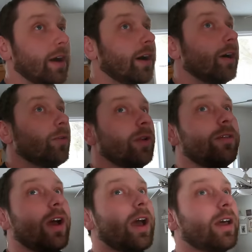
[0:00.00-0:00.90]
Uh,
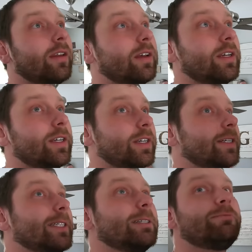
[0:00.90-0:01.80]
we've had
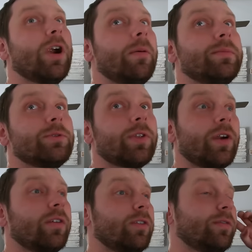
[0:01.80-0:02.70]
problems with
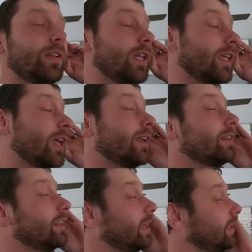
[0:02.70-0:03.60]
our roof
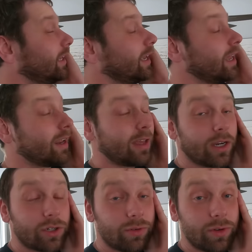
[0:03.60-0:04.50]
leaking lately again. I think
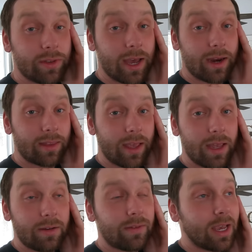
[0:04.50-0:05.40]
I showed you that at the
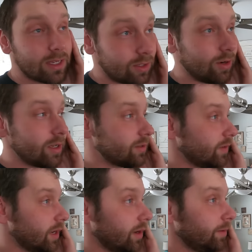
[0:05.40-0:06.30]
end of yesterday's
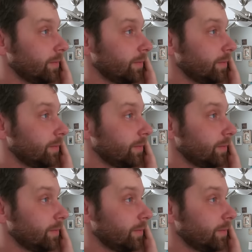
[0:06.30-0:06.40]
video.